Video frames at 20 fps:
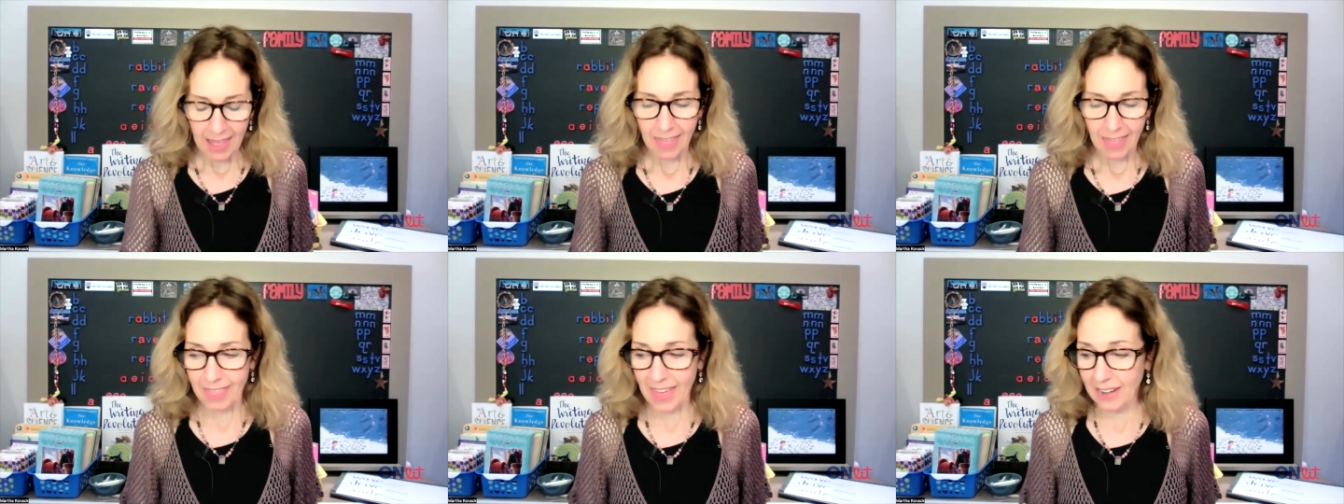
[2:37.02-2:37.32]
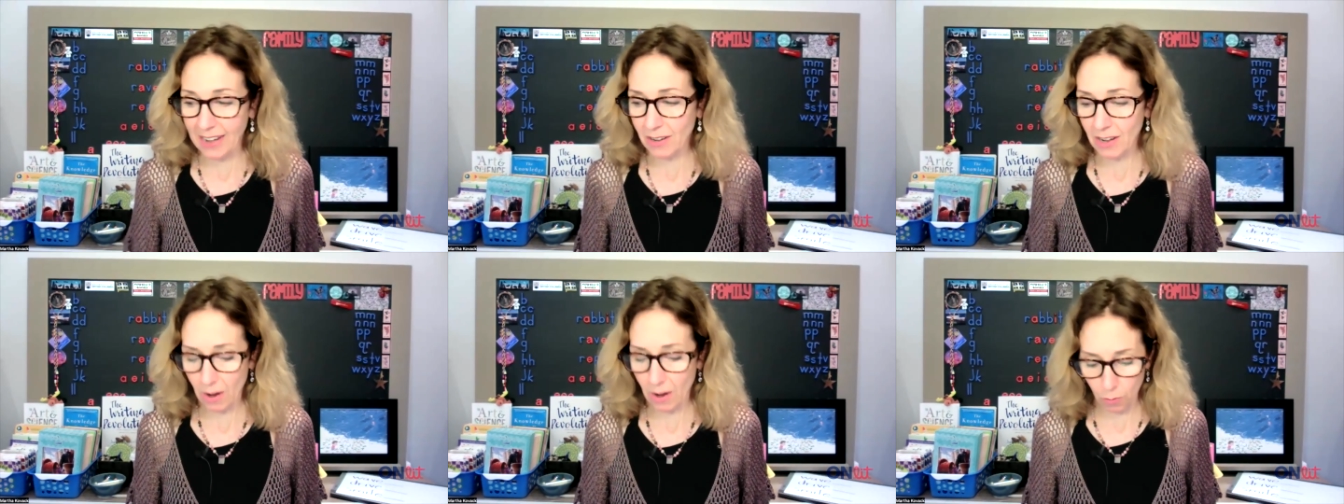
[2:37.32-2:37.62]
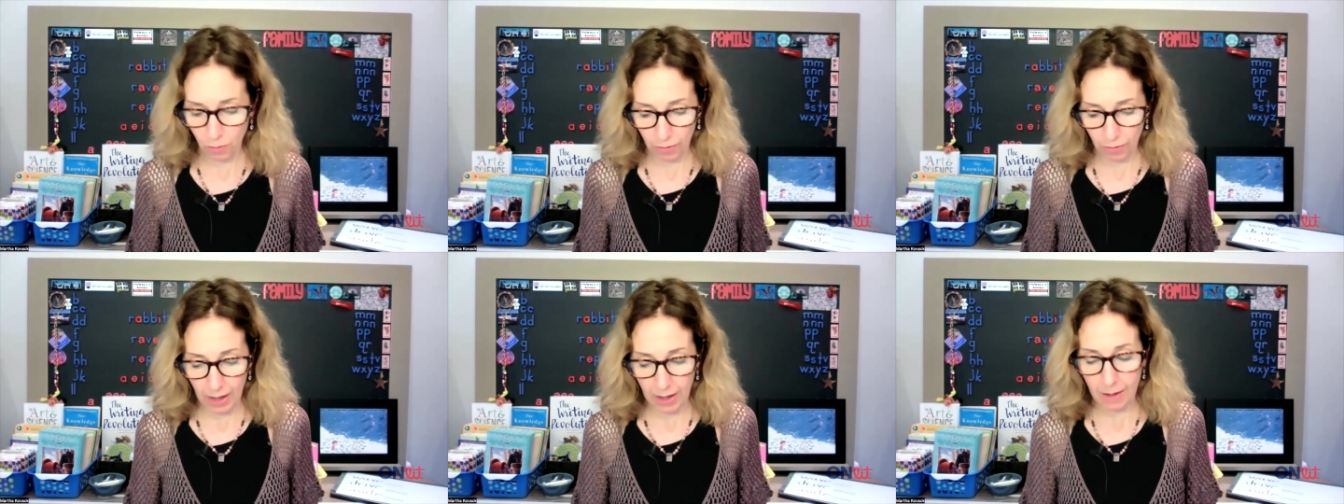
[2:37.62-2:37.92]
Then
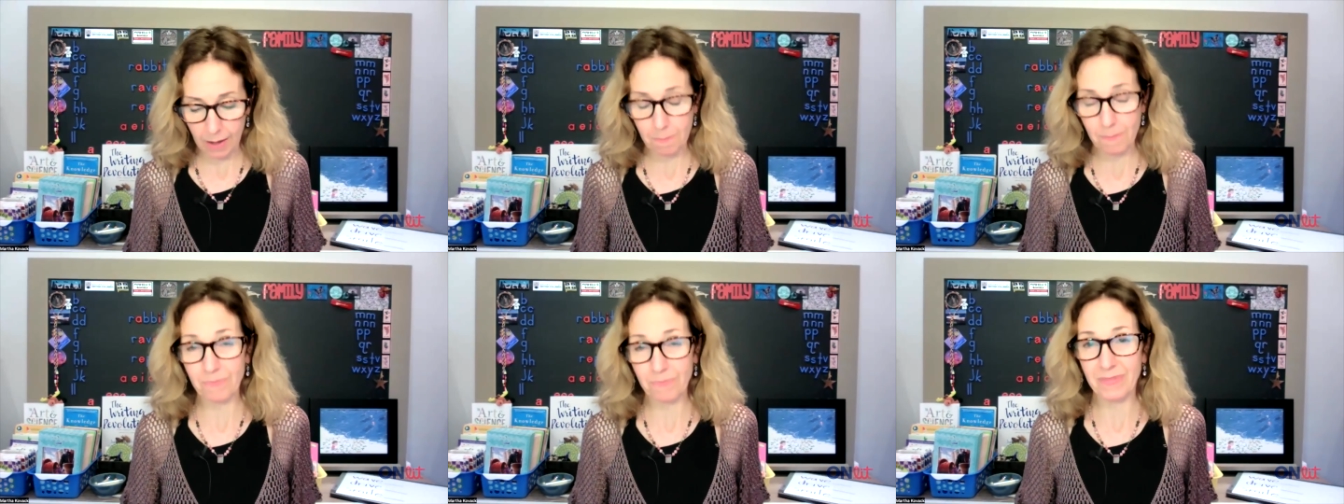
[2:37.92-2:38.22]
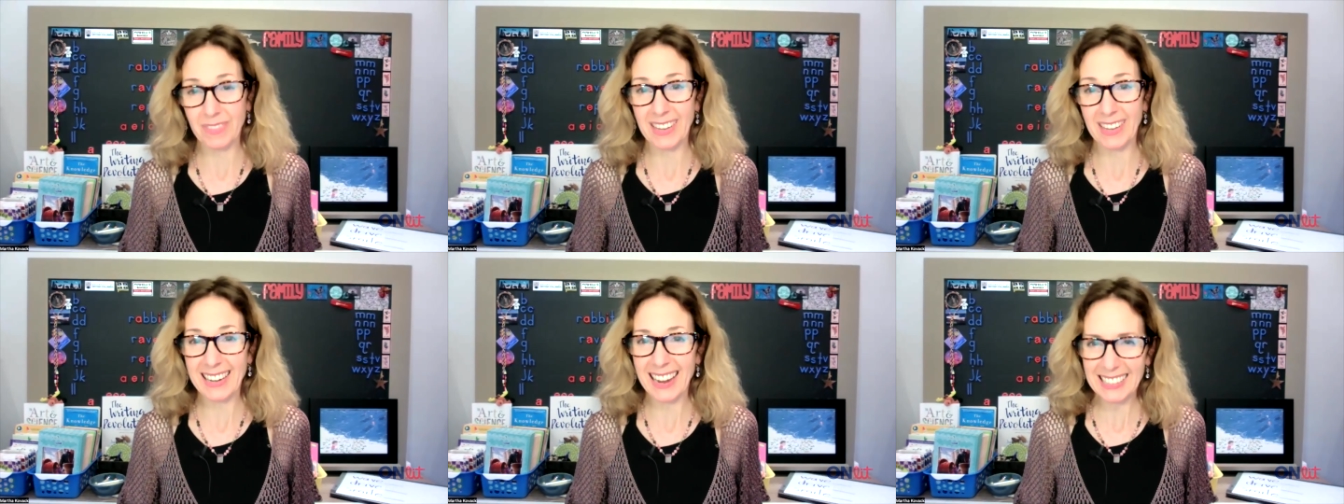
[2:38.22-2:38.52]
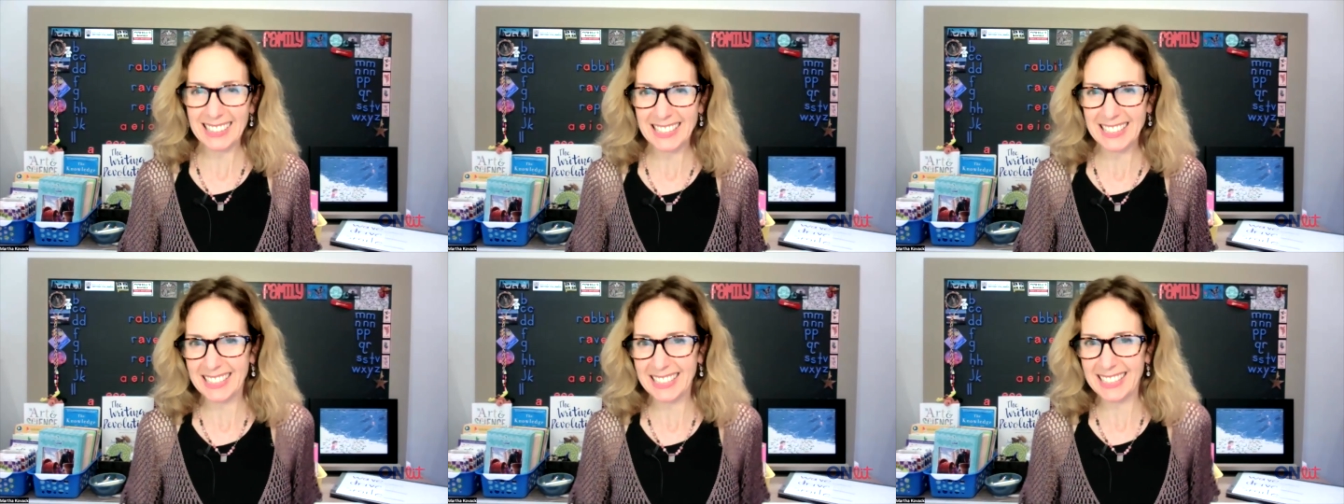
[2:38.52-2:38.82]
the
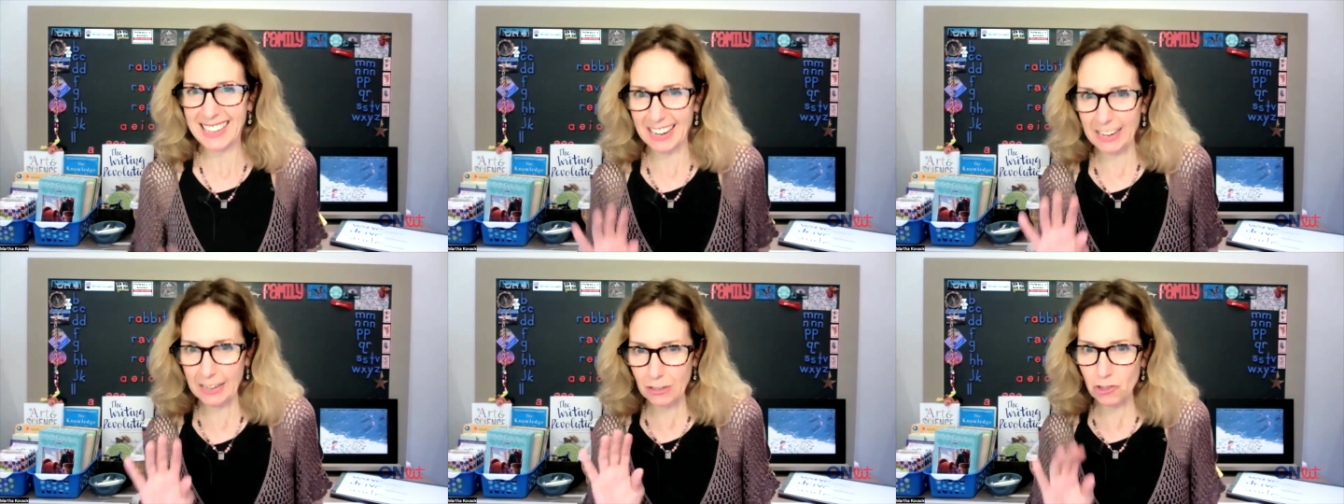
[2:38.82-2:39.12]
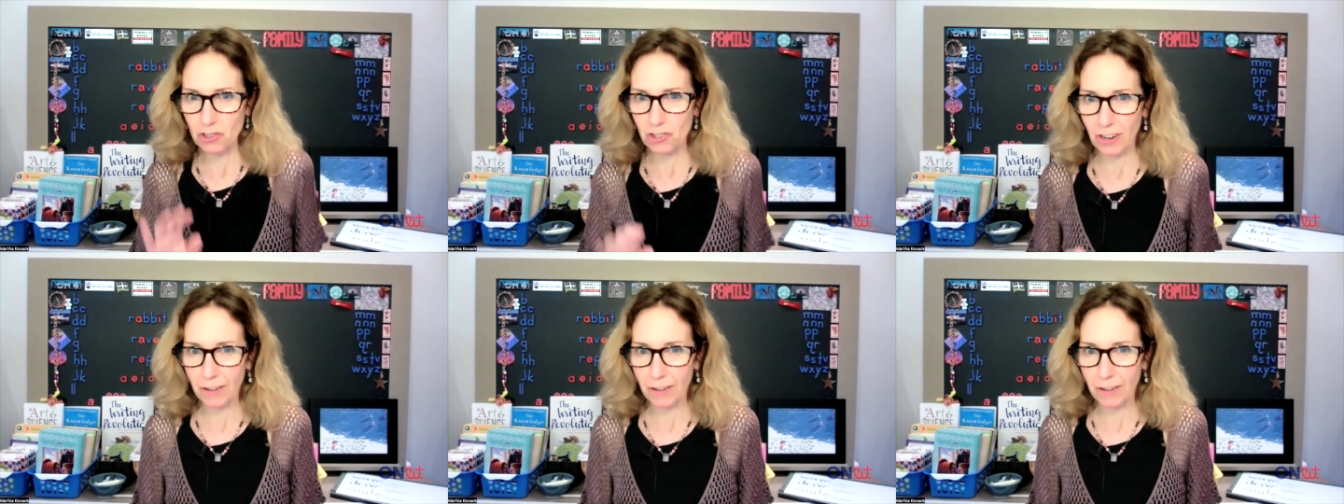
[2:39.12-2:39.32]
next stage